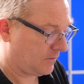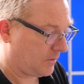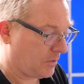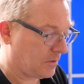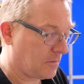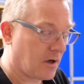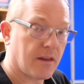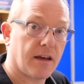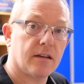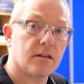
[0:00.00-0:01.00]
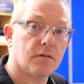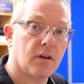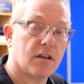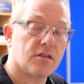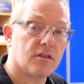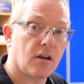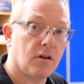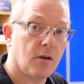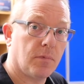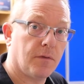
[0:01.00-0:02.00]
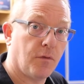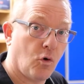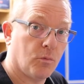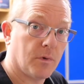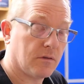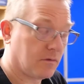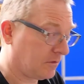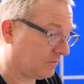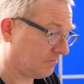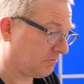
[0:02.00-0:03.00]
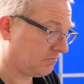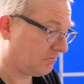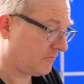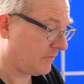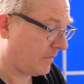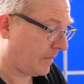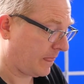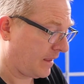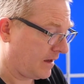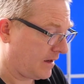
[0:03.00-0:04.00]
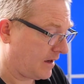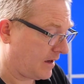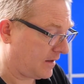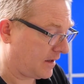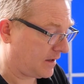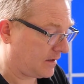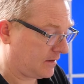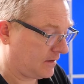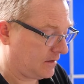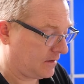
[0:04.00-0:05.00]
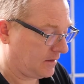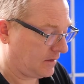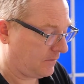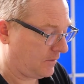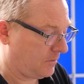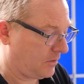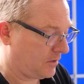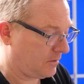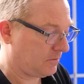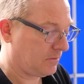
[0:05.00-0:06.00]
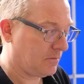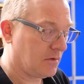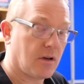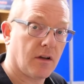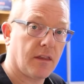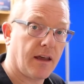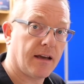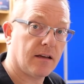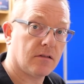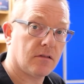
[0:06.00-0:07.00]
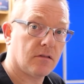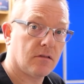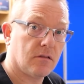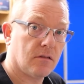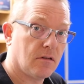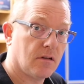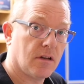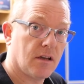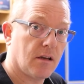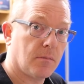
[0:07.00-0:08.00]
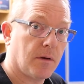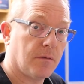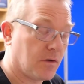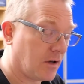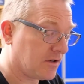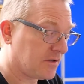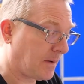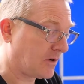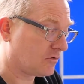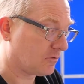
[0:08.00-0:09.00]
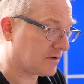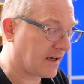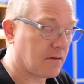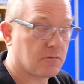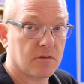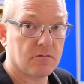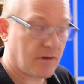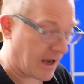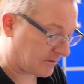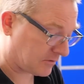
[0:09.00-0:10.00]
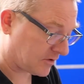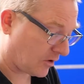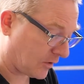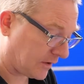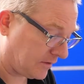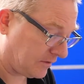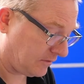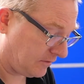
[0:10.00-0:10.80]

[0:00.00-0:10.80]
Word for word: If you put them like that, it's for like a solo performance. And then if you put them like that, it would be for like spatial sound outside